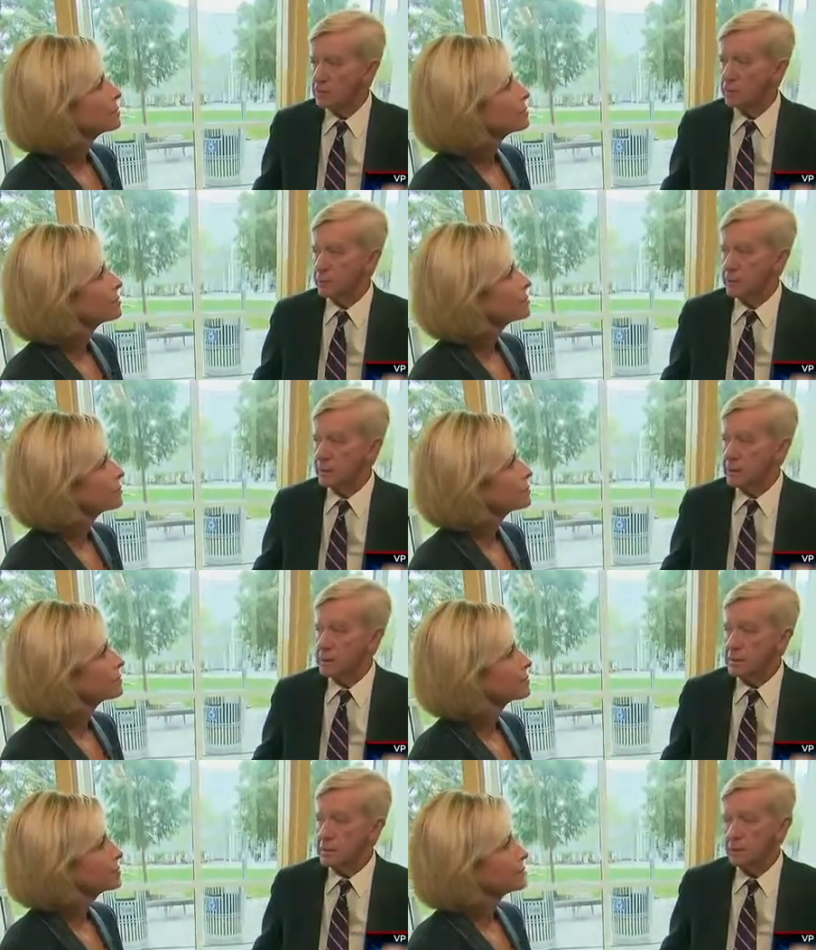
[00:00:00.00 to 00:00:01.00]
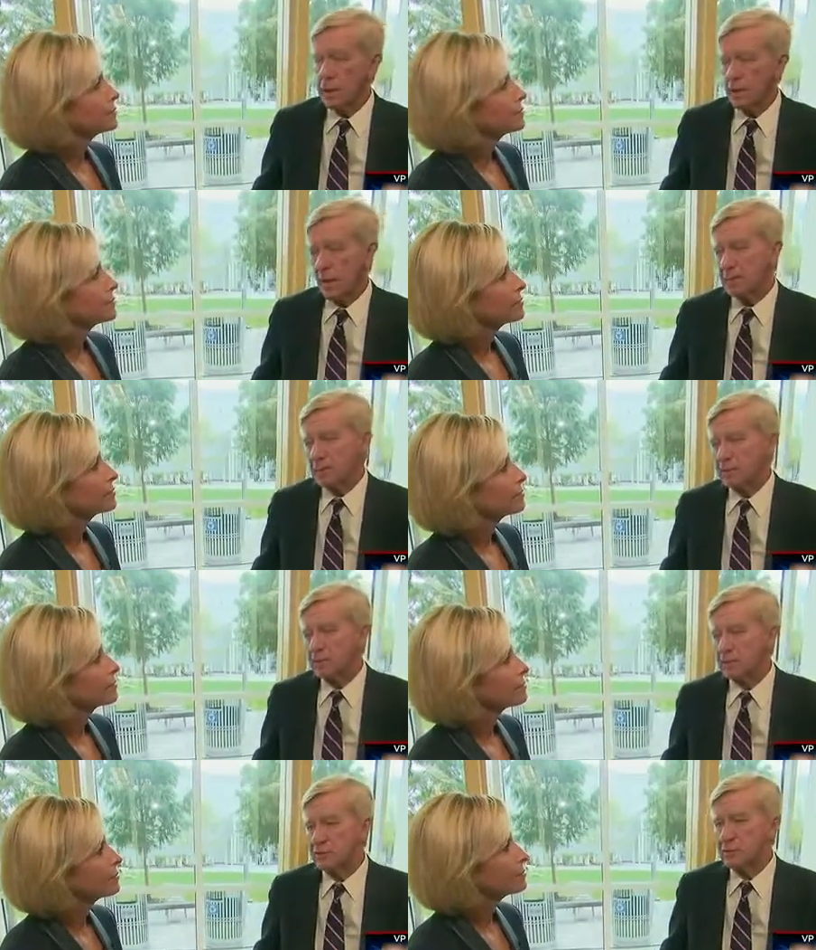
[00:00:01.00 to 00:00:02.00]
Speaker 1: forte. I, I think he
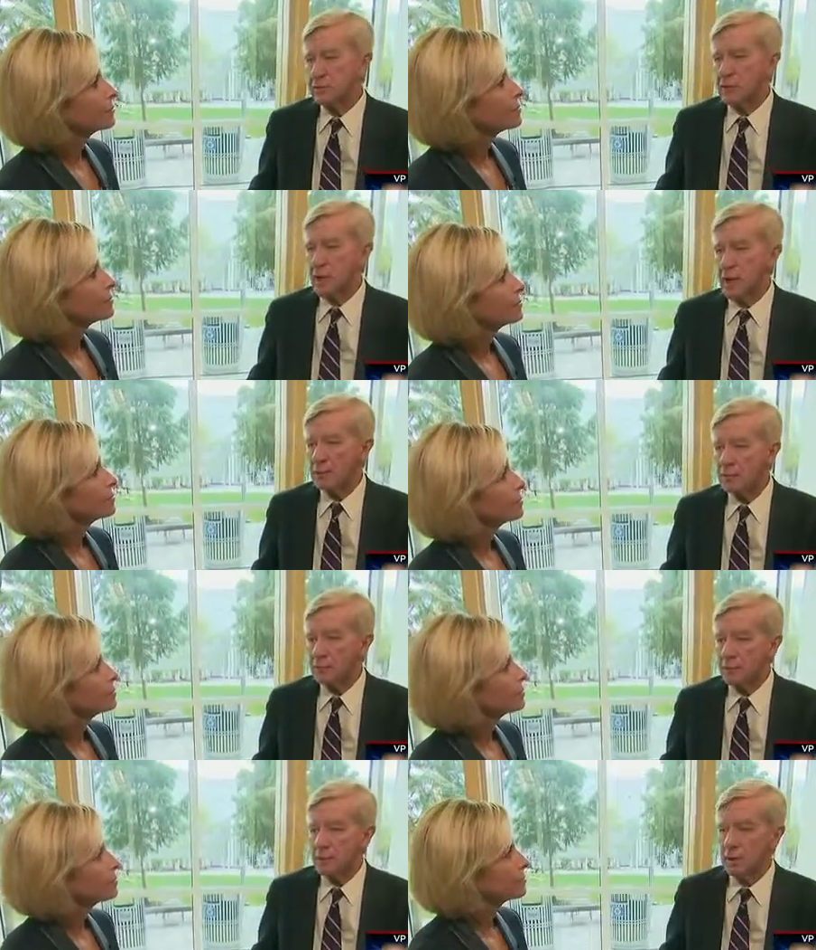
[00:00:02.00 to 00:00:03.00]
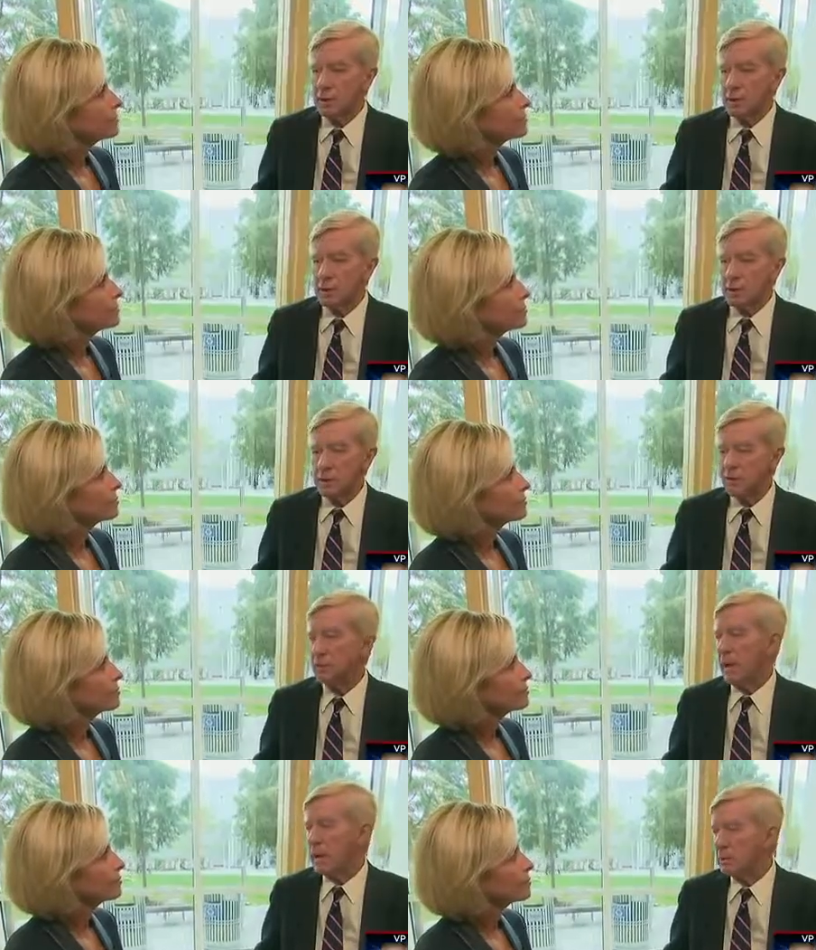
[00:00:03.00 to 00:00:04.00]
just needs time to. Uh,
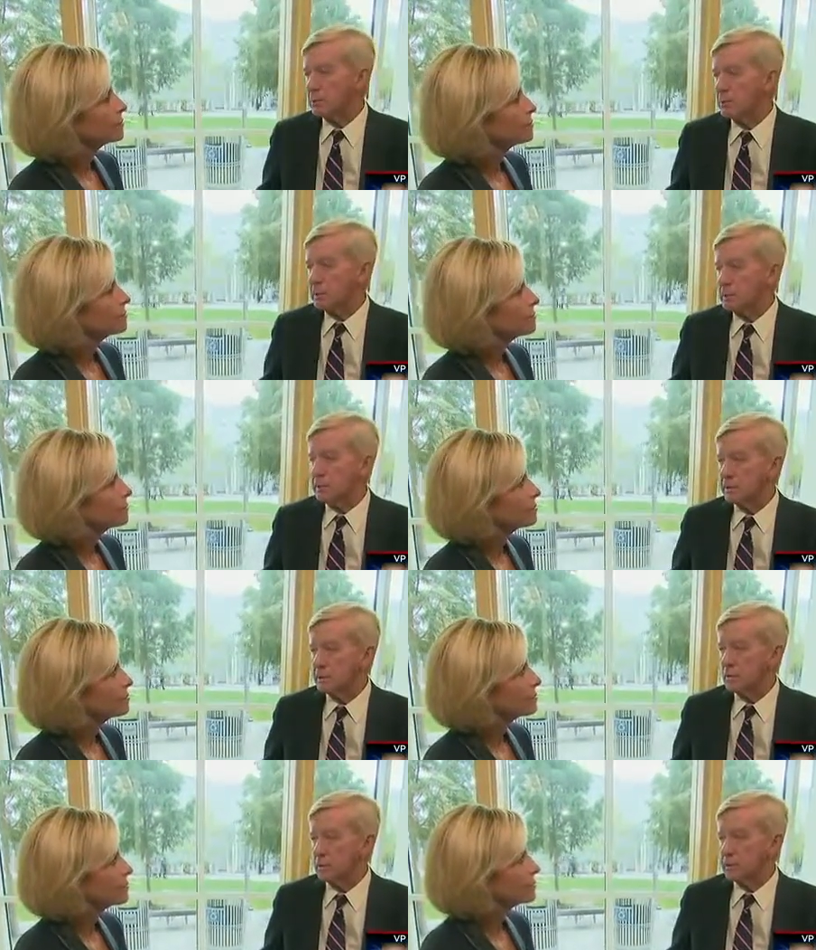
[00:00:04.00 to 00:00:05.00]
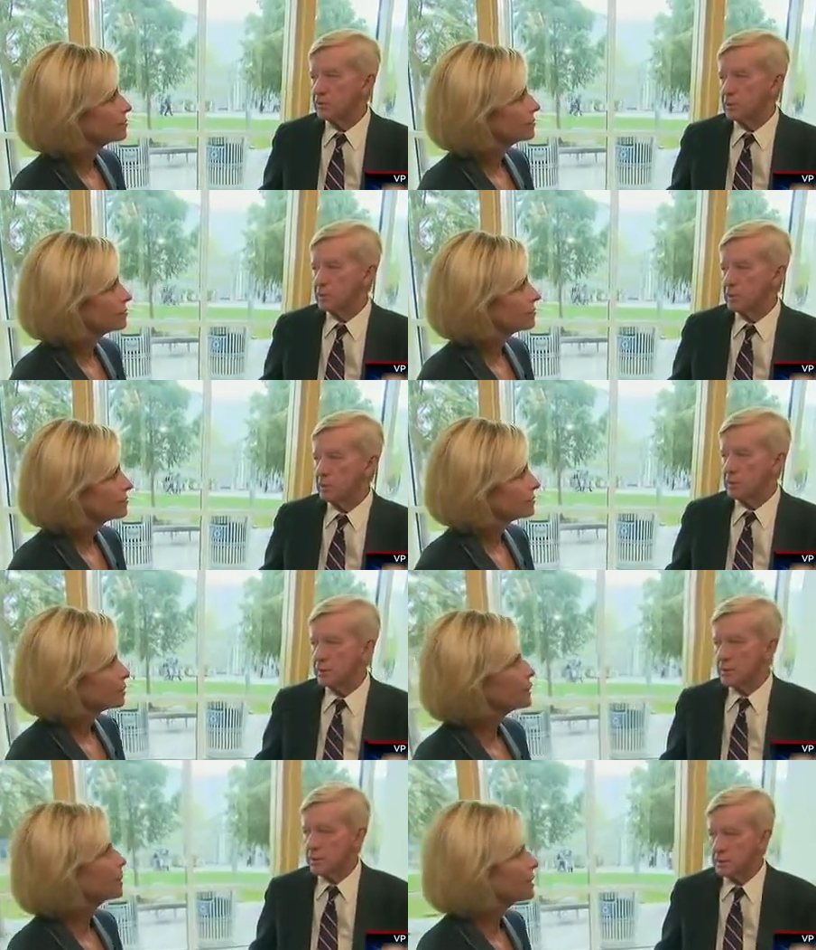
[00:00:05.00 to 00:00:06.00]
expound uh, what he's thinking. So
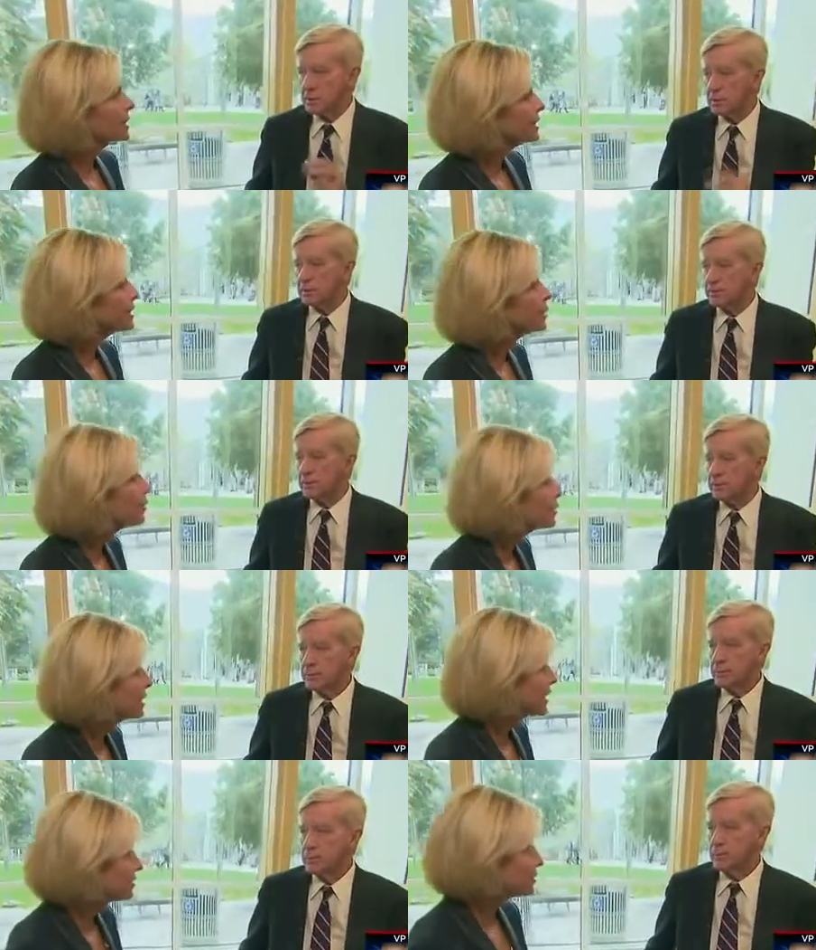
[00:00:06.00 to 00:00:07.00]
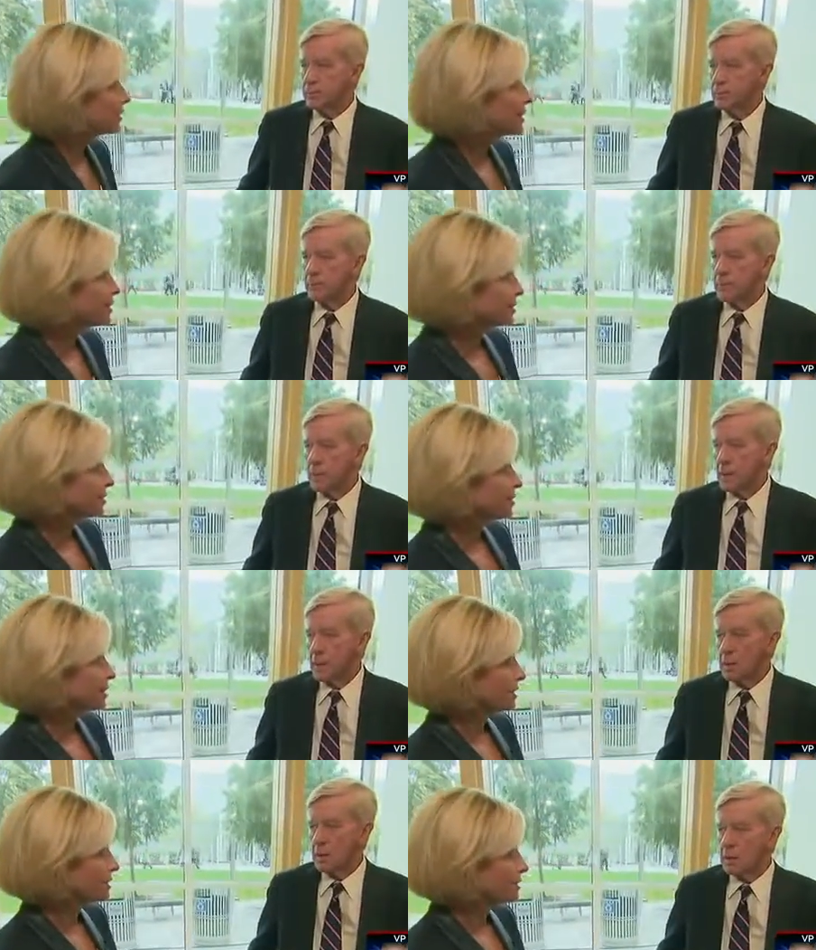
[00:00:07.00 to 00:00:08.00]
you don't
Speaker 2: think he didn't know the answer? He just
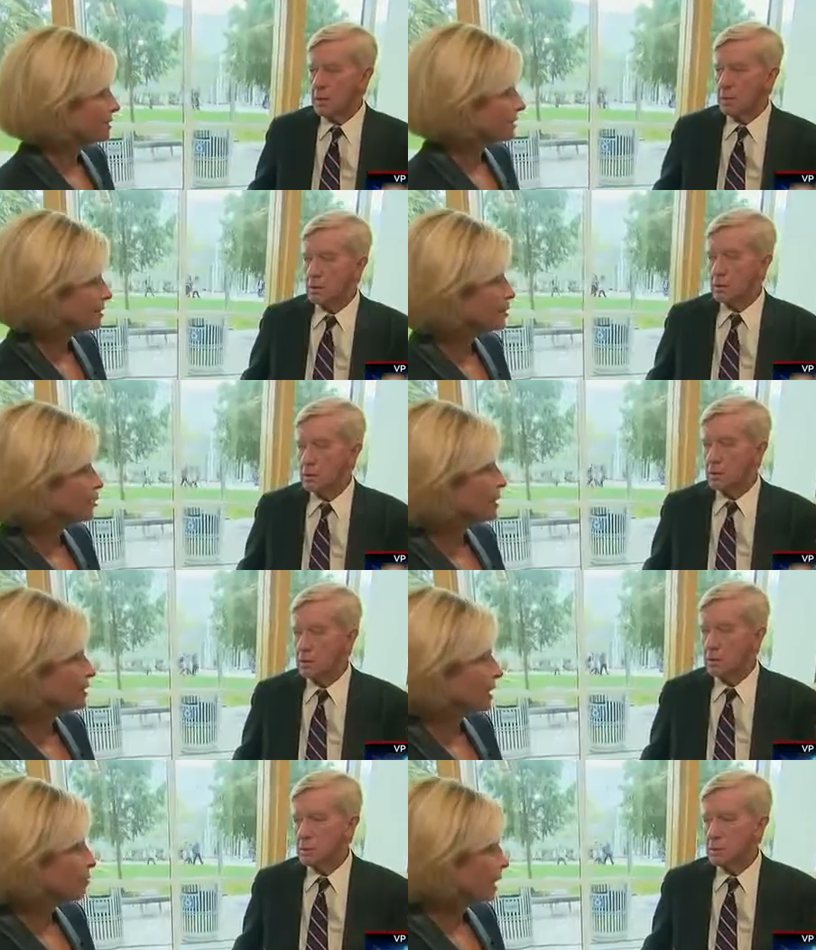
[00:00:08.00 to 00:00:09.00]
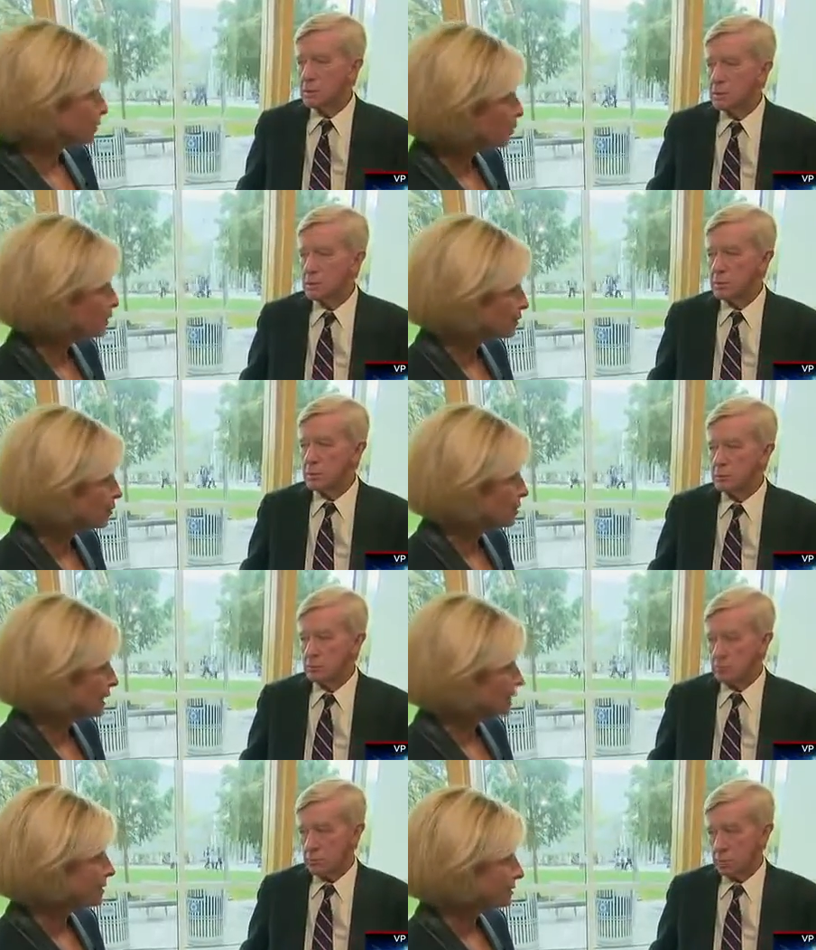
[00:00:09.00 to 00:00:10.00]
doesn't do well in that pop quiz
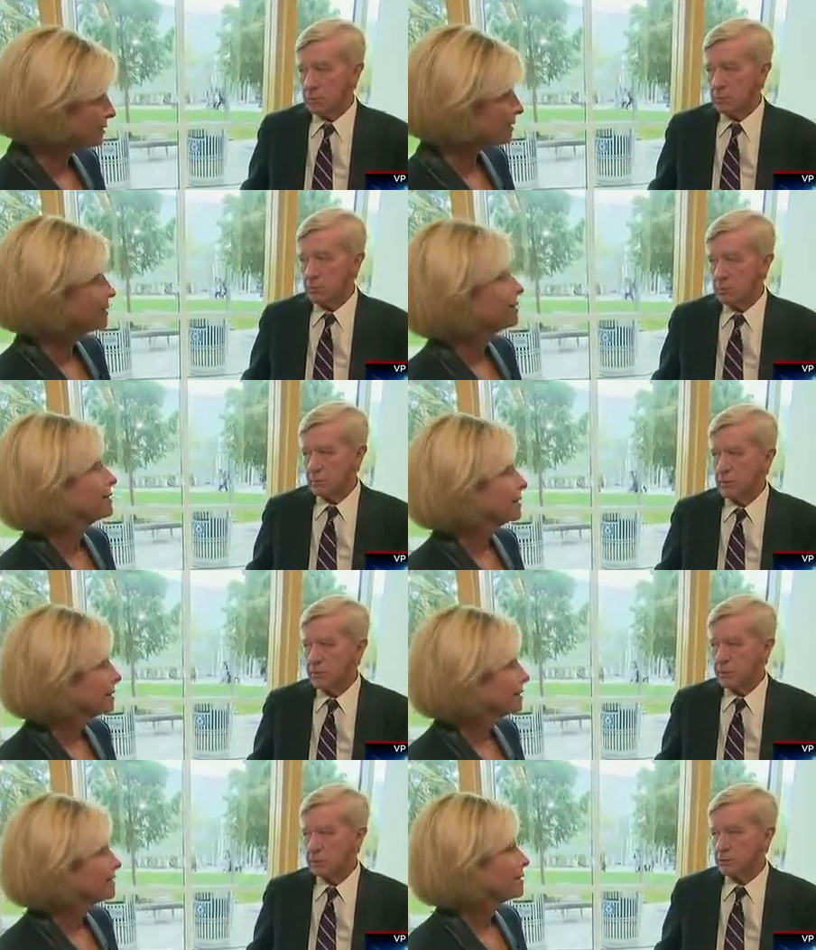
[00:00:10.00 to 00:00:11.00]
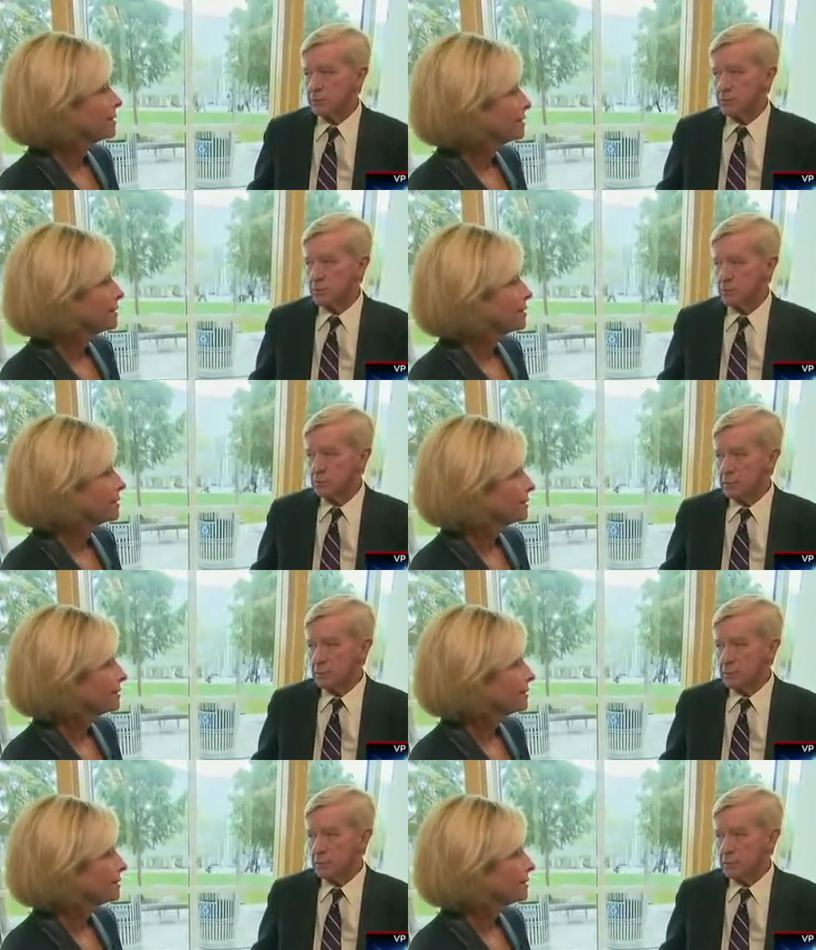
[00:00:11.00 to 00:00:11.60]
format?
Speaker 1: Right. That's an understatement.